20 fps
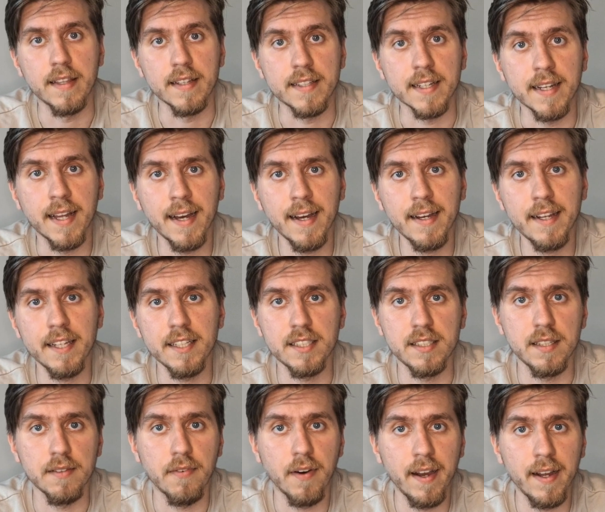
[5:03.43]
The Tanakh is
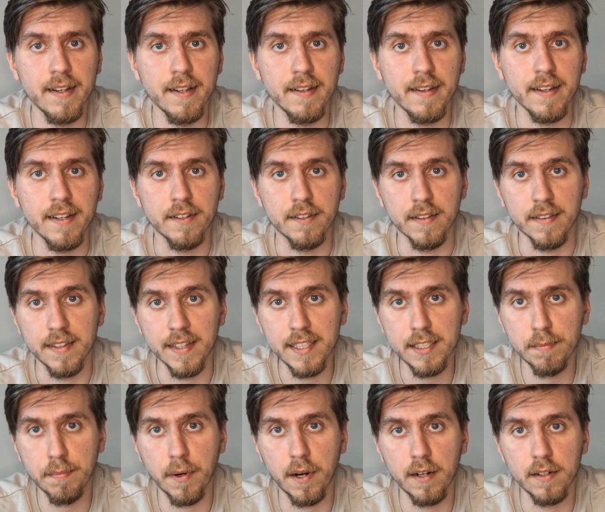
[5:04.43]
divided into
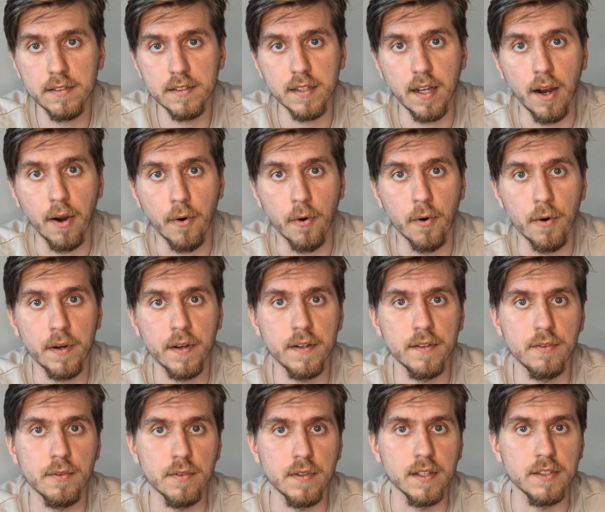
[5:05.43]
these parts
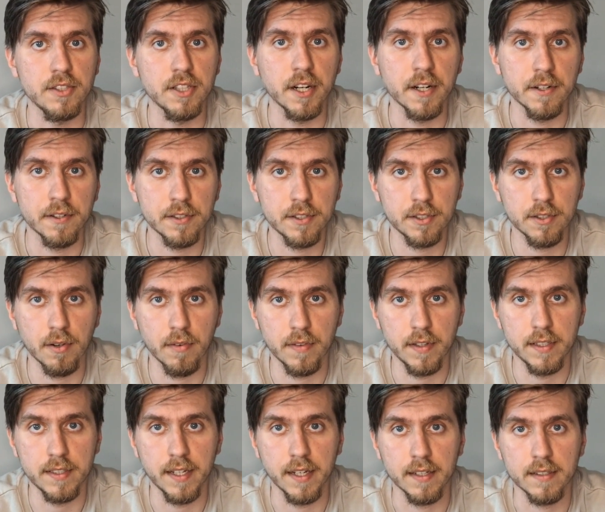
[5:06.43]
according to the genres of
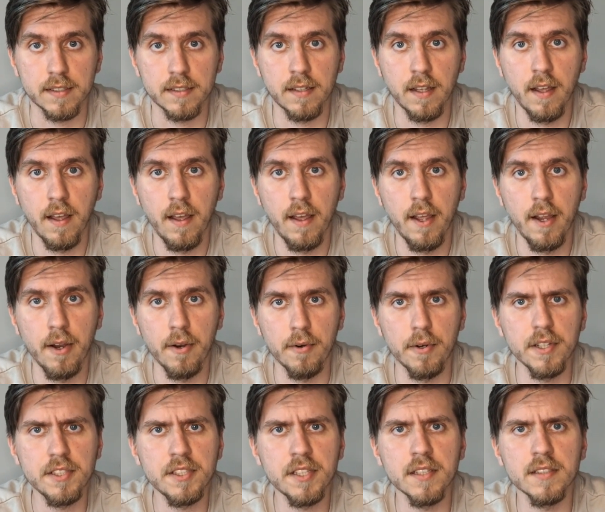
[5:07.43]
the text.
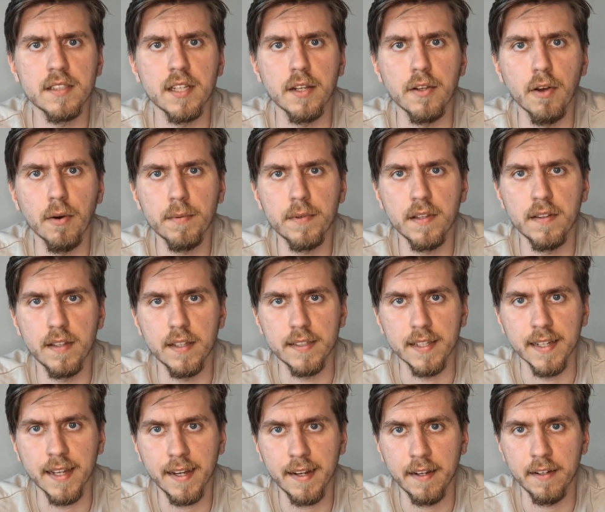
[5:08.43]
Christians adopted the
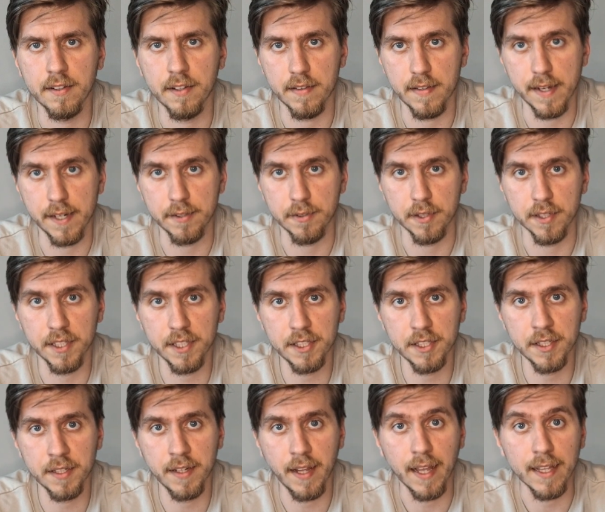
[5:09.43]
Tanakh into their
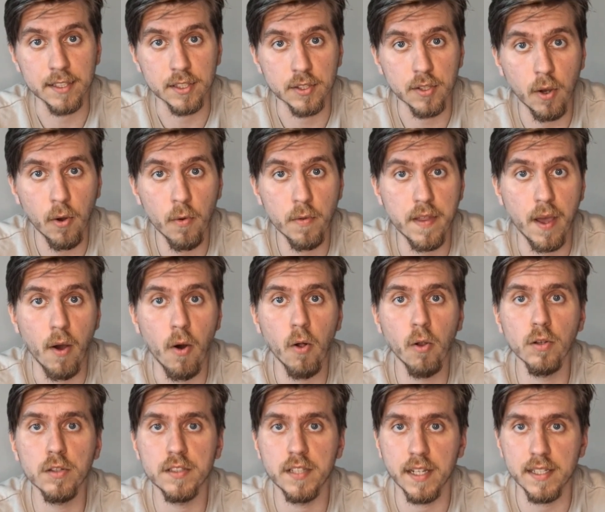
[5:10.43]
tradition, and so the
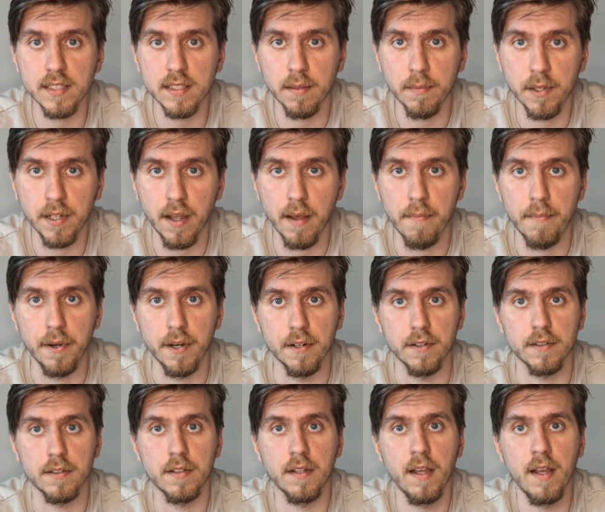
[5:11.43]
Old Testament
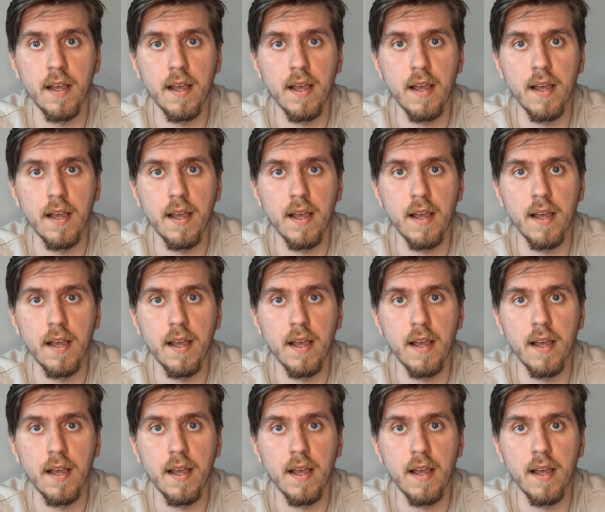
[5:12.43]
appeared,